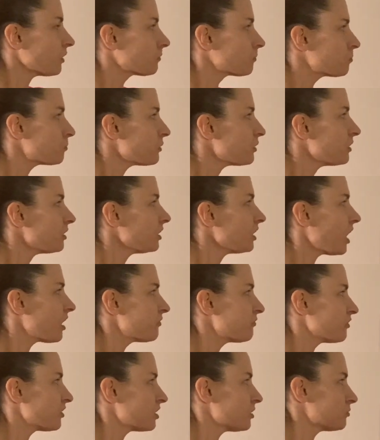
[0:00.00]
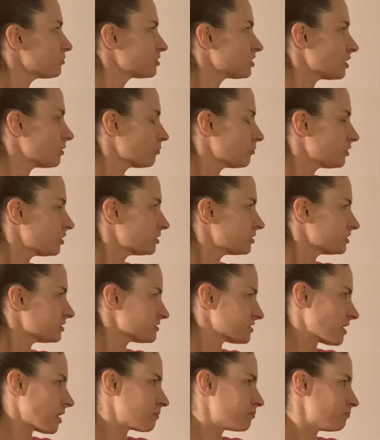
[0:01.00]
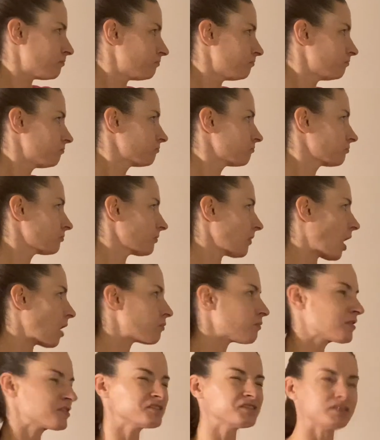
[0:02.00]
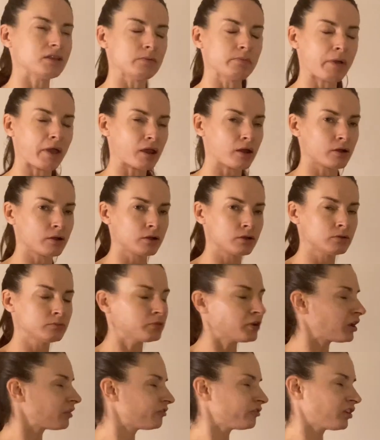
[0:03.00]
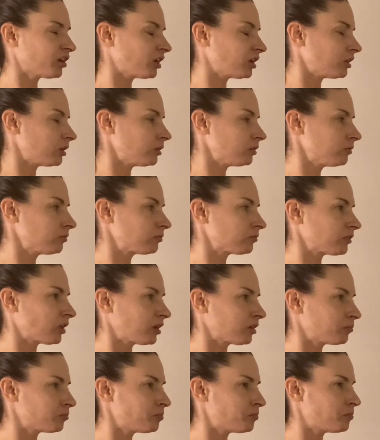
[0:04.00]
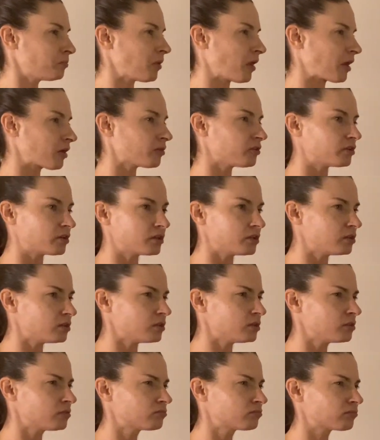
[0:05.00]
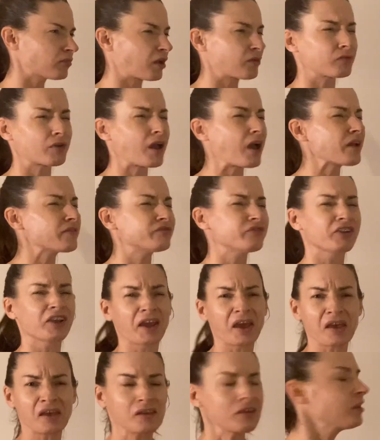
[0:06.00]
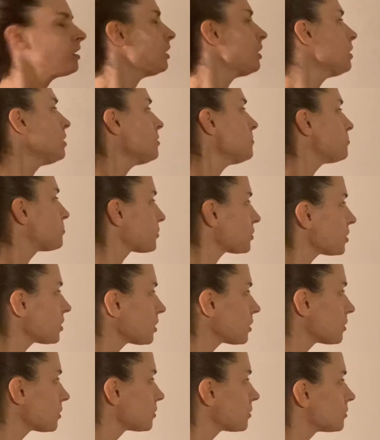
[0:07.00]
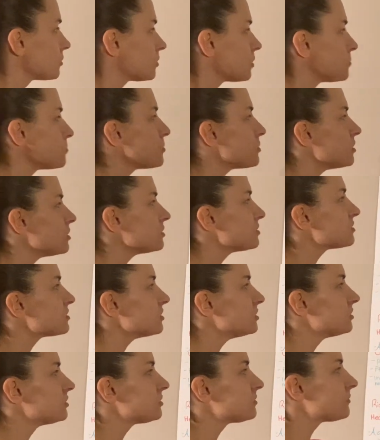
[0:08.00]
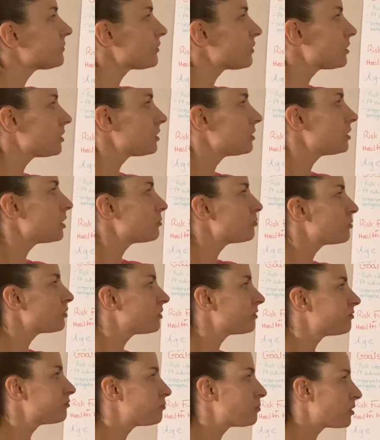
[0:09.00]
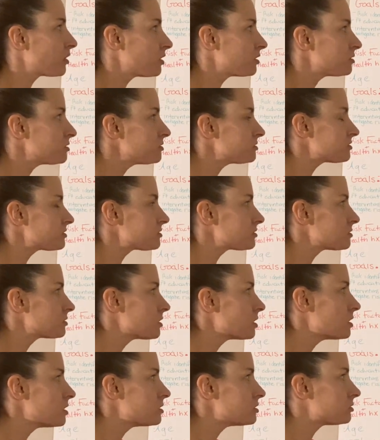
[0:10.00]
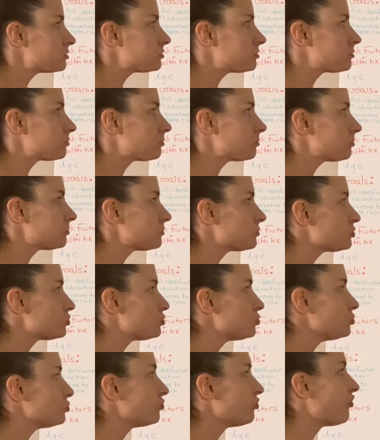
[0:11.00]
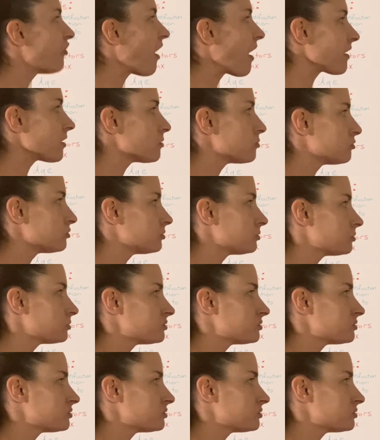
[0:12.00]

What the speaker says: P, I forget what that word is. I want to say para, but I forget. Like parity, I forget. But the P stands for number of births to viable